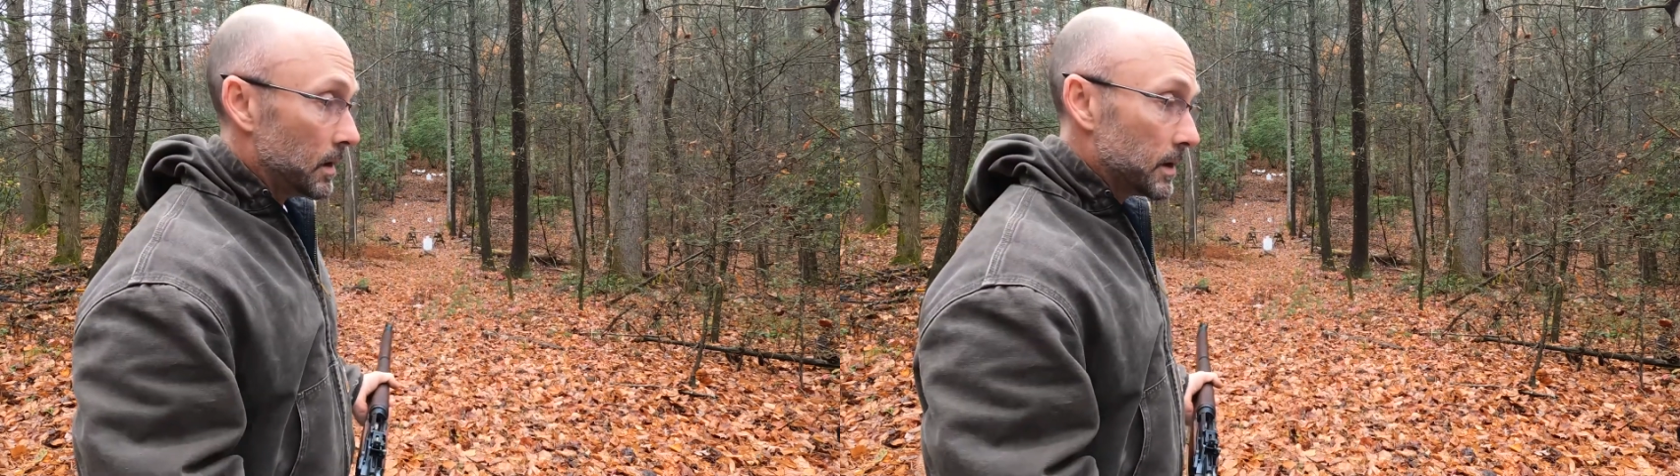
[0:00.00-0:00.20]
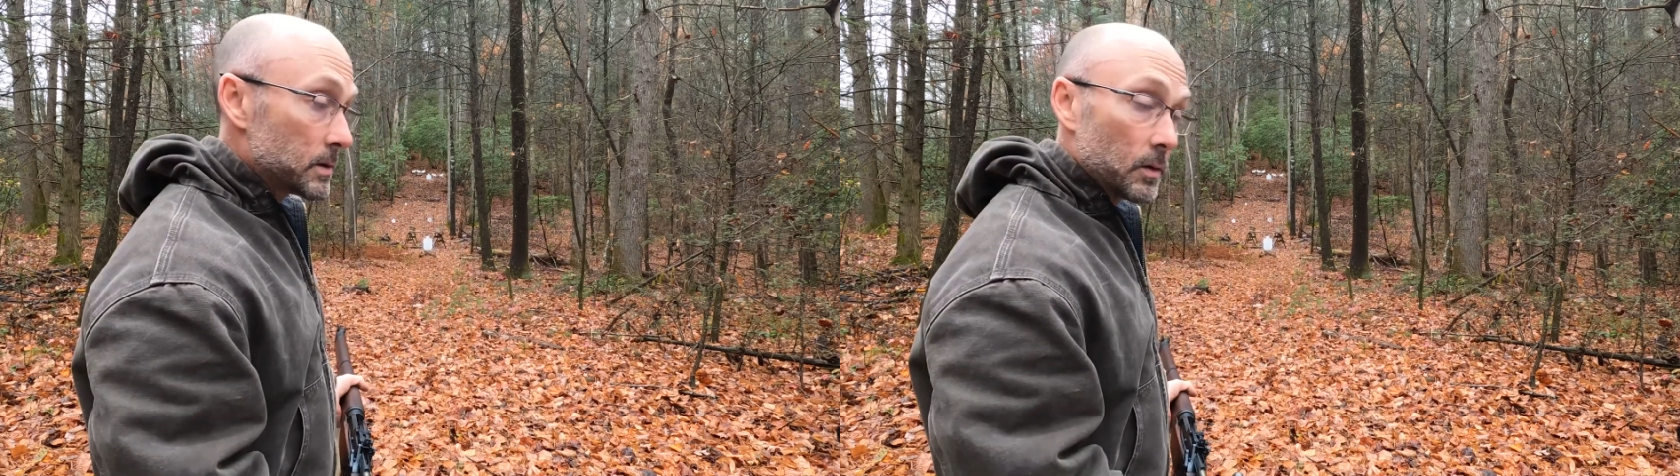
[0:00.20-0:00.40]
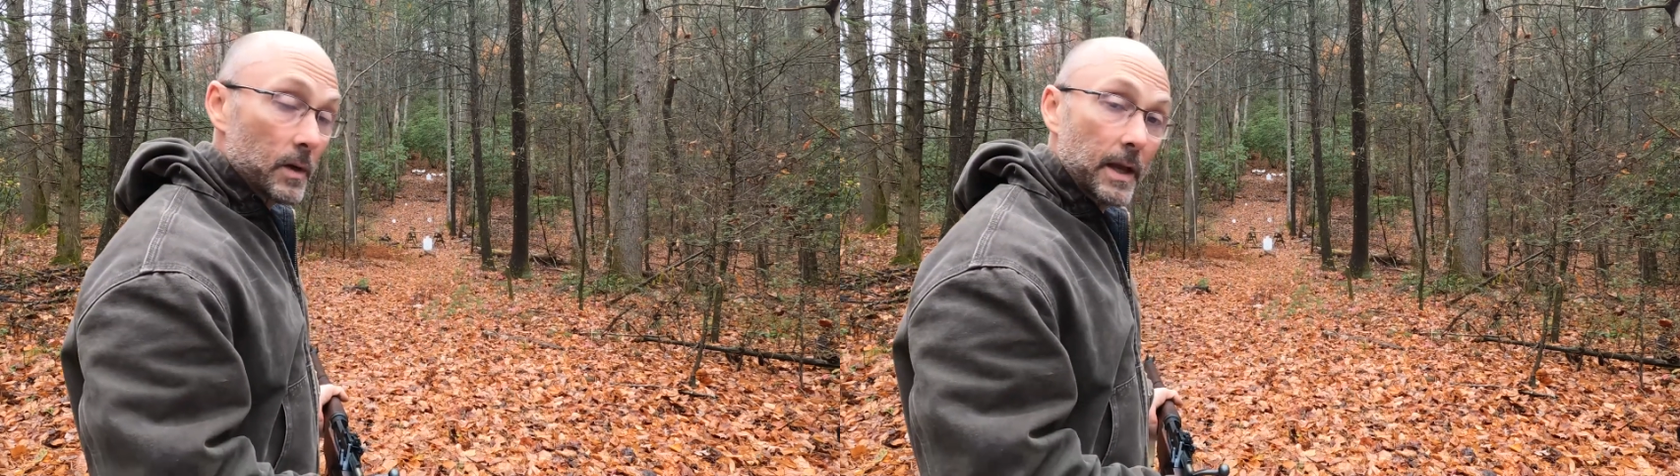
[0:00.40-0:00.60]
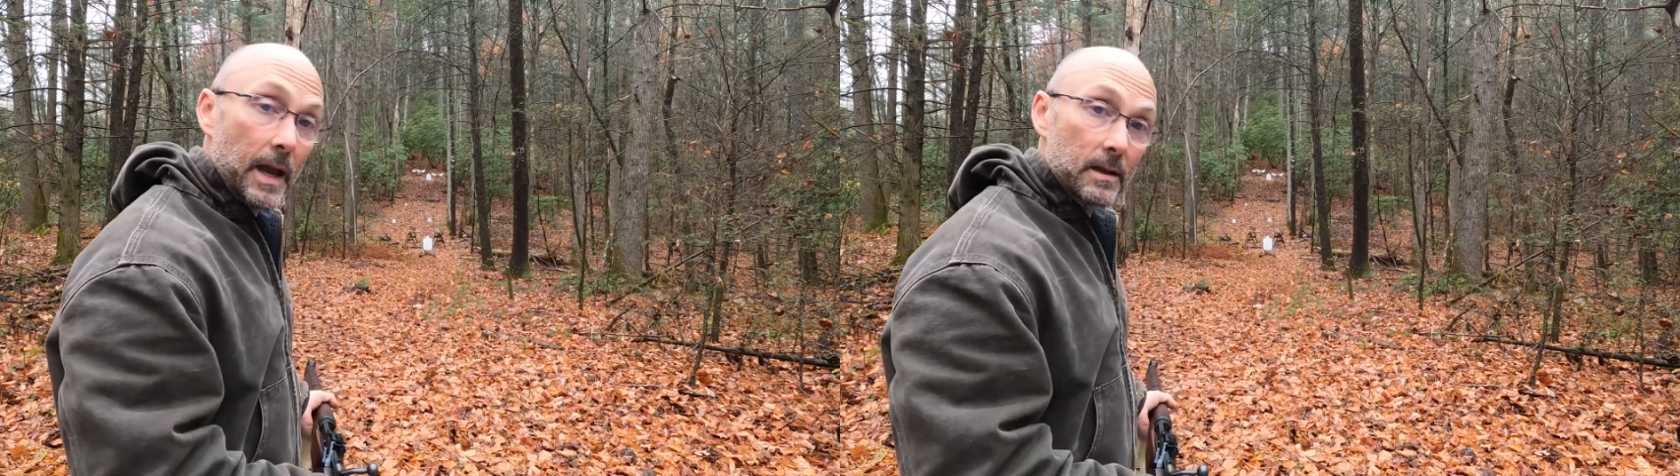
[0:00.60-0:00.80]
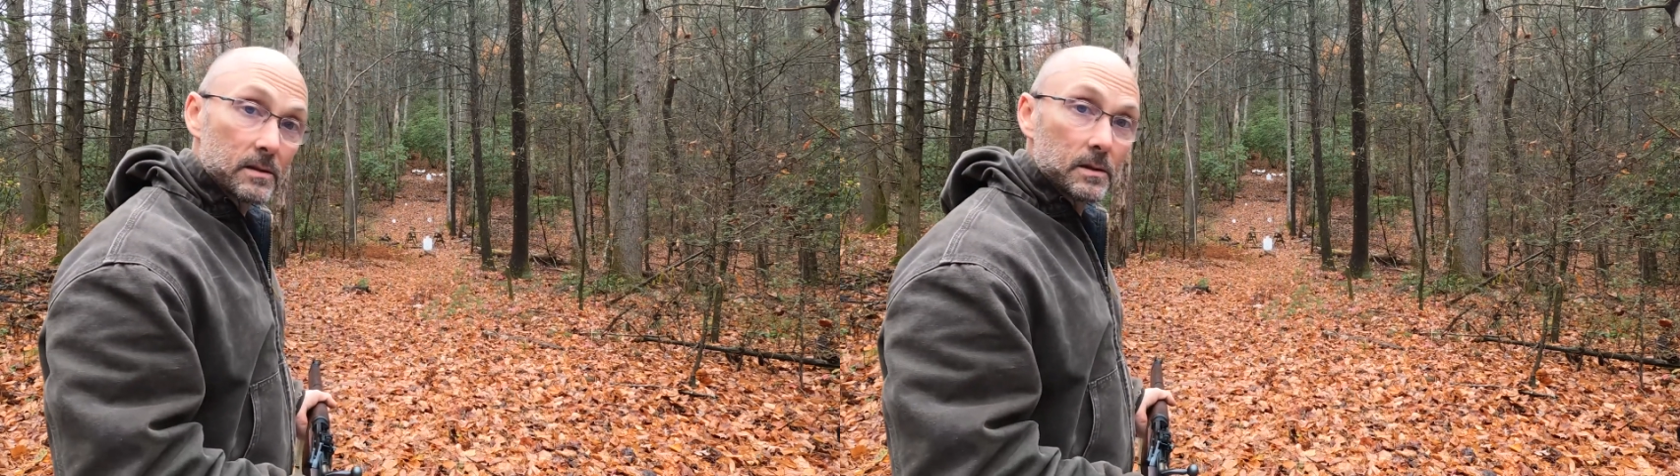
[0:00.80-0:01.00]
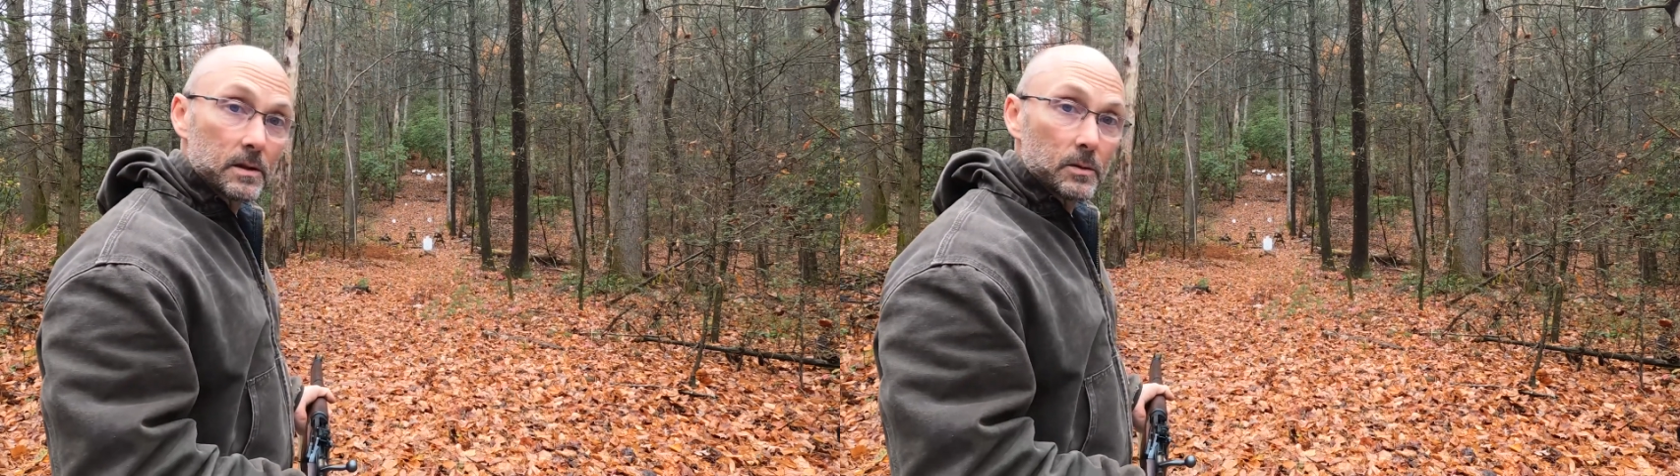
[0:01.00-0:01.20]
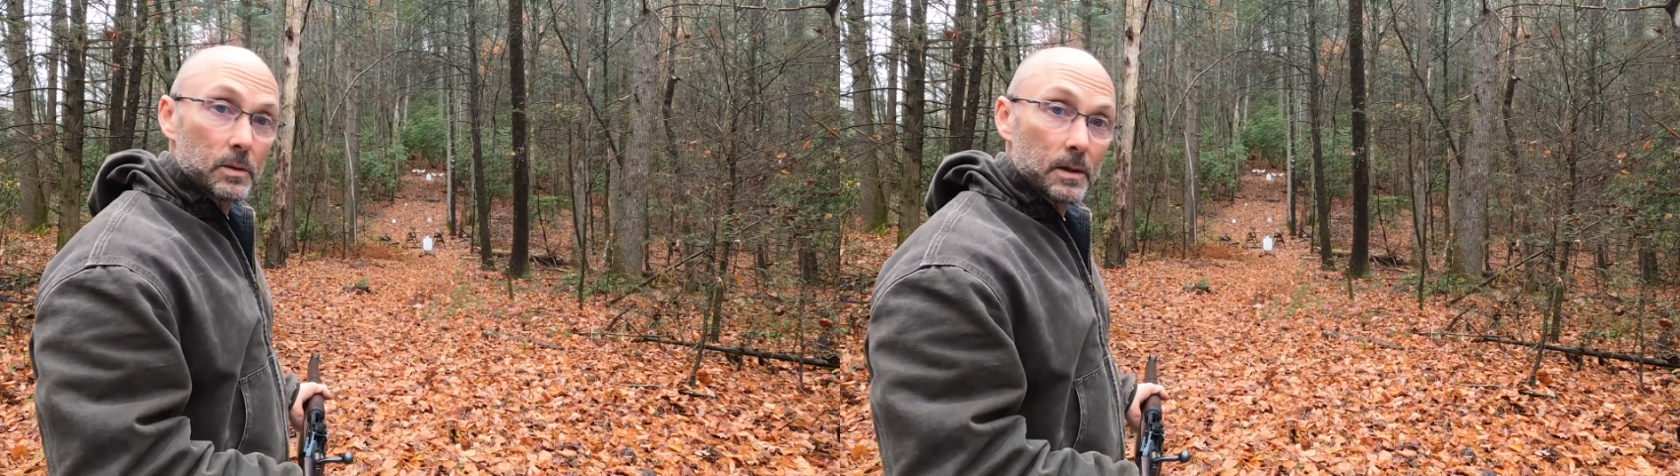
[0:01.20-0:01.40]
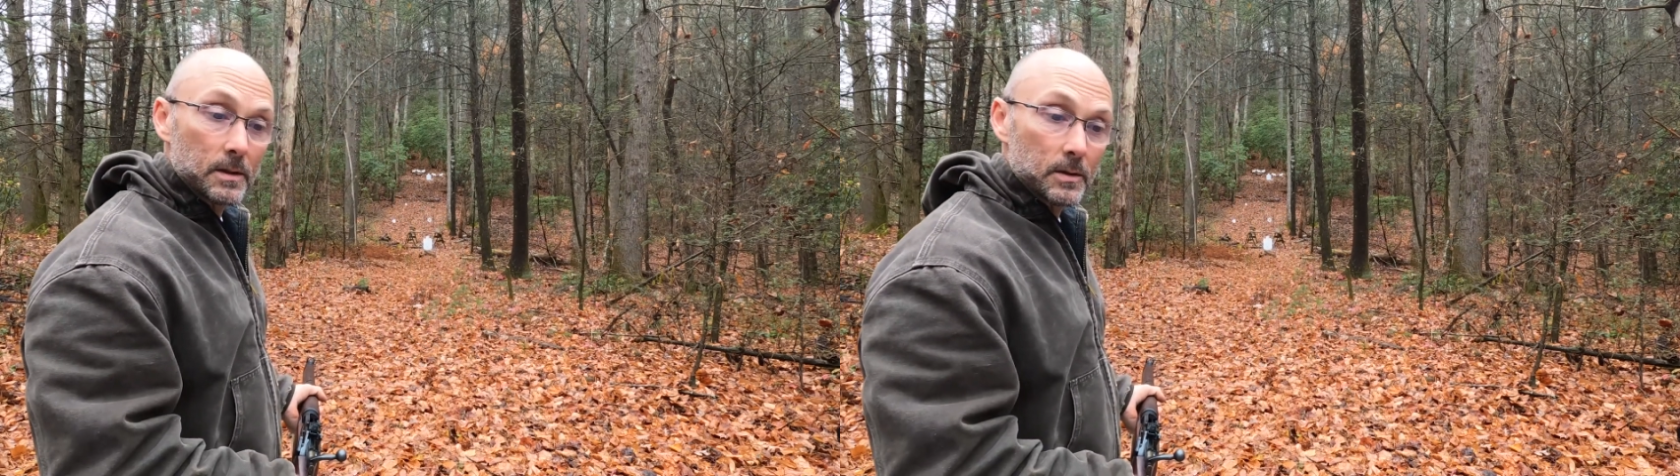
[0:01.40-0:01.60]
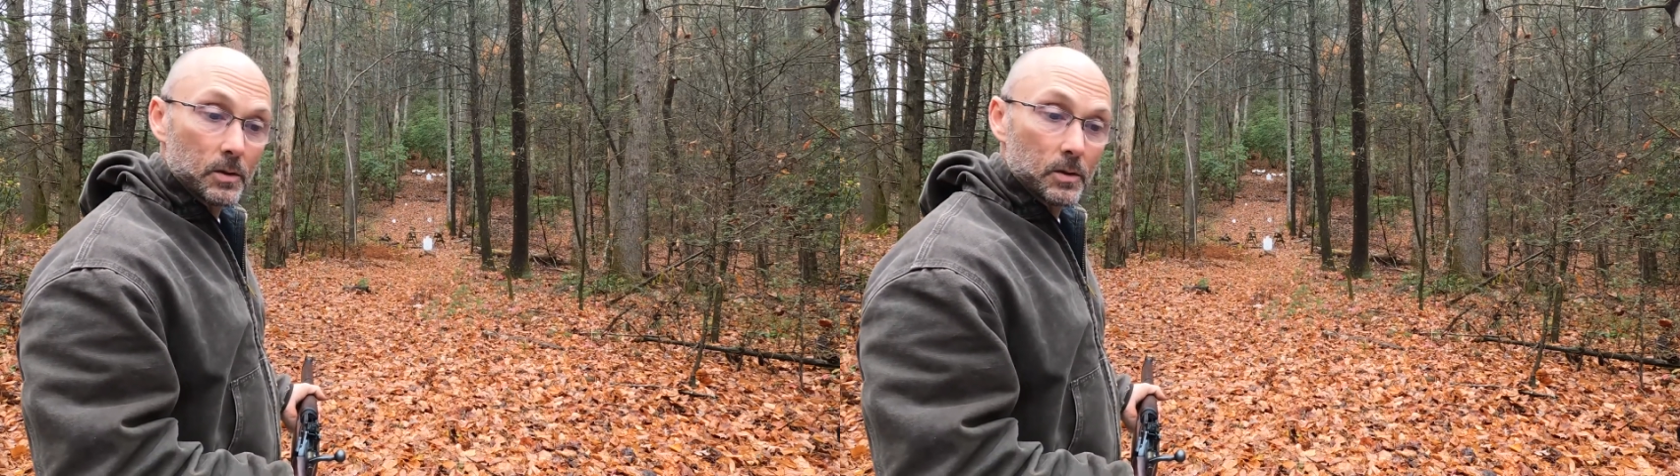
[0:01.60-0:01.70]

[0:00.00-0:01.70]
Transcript: It's overcast, it's